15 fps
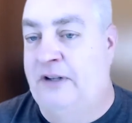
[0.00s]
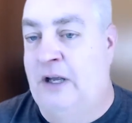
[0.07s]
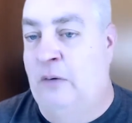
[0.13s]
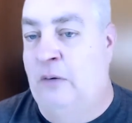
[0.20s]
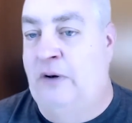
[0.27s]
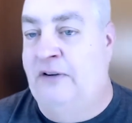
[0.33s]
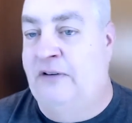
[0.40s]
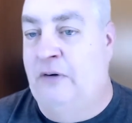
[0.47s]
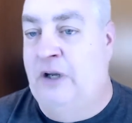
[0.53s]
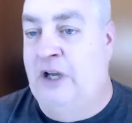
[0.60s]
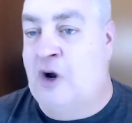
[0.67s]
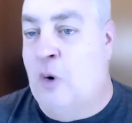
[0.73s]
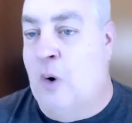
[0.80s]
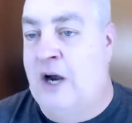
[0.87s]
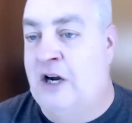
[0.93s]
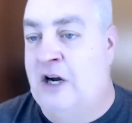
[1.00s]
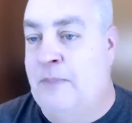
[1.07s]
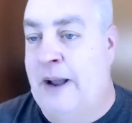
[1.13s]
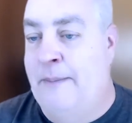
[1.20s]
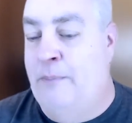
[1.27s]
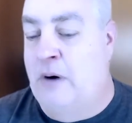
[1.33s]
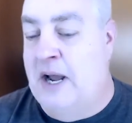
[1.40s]
recently acquired
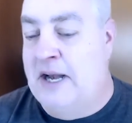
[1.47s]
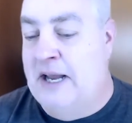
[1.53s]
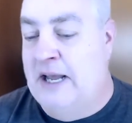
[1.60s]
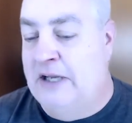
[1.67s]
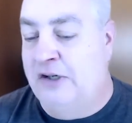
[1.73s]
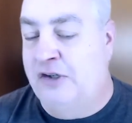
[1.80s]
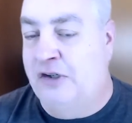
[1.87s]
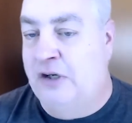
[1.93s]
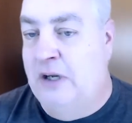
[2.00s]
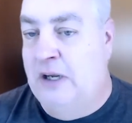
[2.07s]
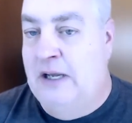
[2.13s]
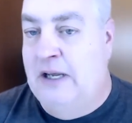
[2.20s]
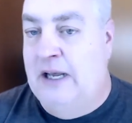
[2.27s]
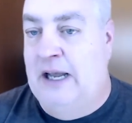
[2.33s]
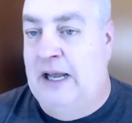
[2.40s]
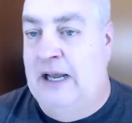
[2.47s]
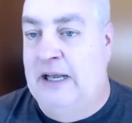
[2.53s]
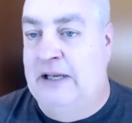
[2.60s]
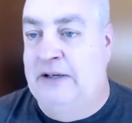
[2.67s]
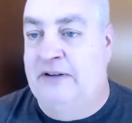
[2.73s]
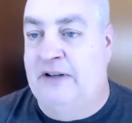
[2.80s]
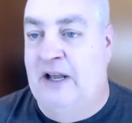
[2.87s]
by BrightEdge,
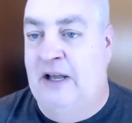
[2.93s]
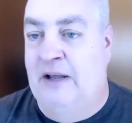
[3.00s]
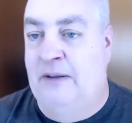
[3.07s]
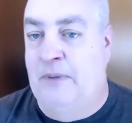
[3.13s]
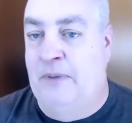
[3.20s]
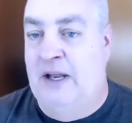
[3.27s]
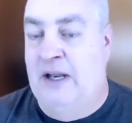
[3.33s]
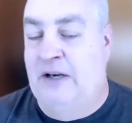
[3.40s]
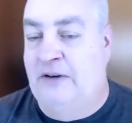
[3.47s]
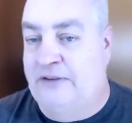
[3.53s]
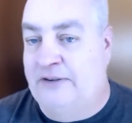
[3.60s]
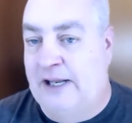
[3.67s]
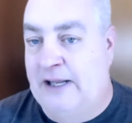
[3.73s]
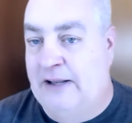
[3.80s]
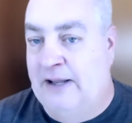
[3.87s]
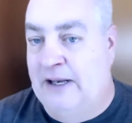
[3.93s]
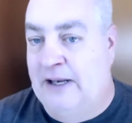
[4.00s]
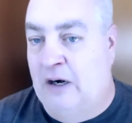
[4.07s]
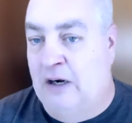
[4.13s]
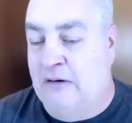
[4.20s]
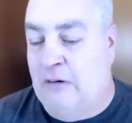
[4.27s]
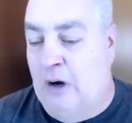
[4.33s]
and I understand that
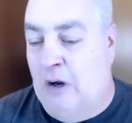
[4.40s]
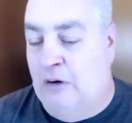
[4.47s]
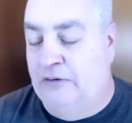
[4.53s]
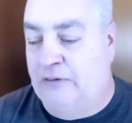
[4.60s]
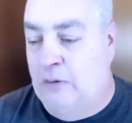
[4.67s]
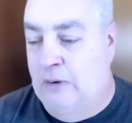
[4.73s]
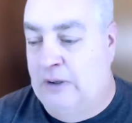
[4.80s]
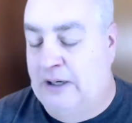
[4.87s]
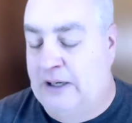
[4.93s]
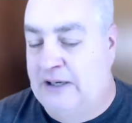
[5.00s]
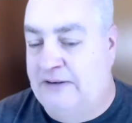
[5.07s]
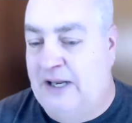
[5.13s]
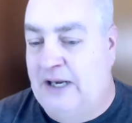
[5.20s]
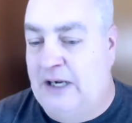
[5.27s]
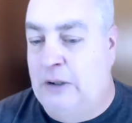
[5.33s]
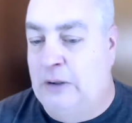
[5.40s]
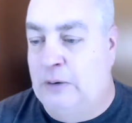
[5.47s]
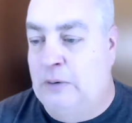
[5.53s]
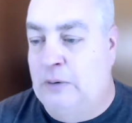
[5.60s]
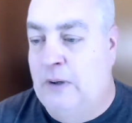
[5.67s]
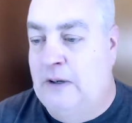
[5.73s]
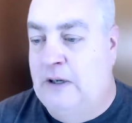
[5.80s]
OnCrawl is going to
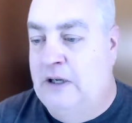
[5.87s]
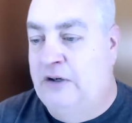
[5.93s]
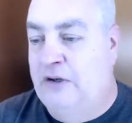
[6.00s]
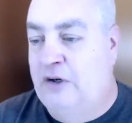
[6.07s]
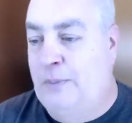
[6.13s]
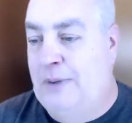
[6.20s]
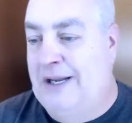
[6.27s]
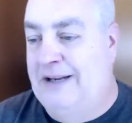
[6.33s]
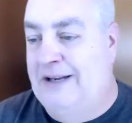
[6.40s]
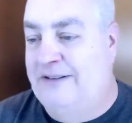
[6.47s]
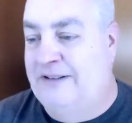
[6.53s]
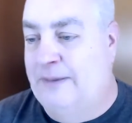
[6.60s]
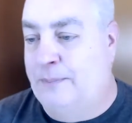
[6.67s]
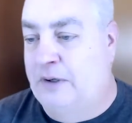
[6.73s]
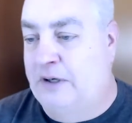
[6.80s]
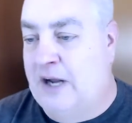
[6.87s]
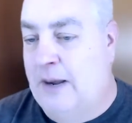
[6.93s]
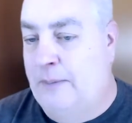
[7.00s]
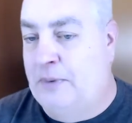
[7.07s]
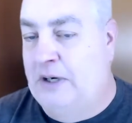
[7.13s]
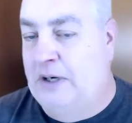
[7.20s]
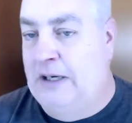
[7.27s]
continue to be a separate
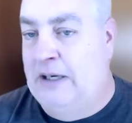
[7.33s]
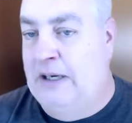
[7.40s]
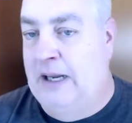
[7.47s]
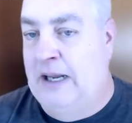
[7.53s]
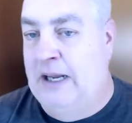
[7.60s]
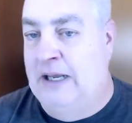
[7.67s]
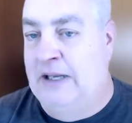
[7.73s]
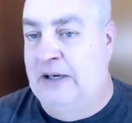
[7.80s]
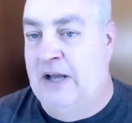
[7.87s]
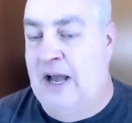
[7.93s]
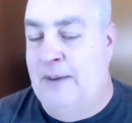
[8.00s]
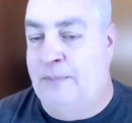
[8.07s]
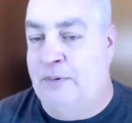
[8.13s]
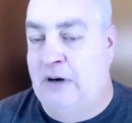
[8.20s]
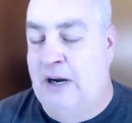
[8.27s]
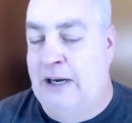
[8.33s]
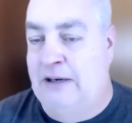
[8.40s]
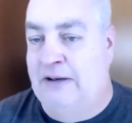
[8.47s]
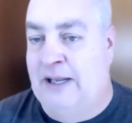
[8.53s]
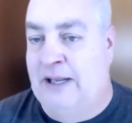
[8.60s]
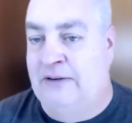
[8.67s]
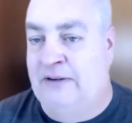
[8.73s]
company and
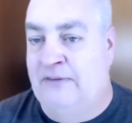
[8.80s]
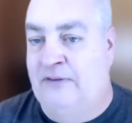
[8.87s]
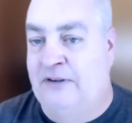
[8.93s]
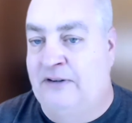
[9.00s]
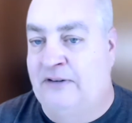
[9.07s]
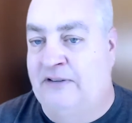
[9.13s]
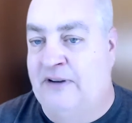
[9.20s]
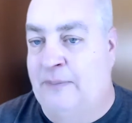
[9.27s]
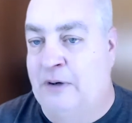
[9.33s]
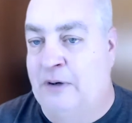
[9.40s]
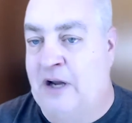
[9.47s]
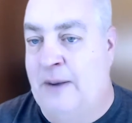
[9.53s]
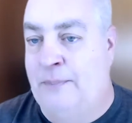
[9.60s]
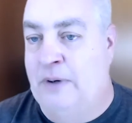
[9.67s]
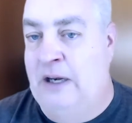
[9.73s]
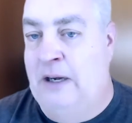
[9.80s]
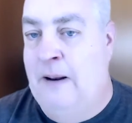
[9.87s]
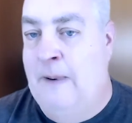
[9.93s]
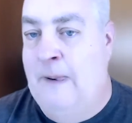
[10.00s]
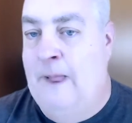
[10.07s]
operate as if it's a separate company,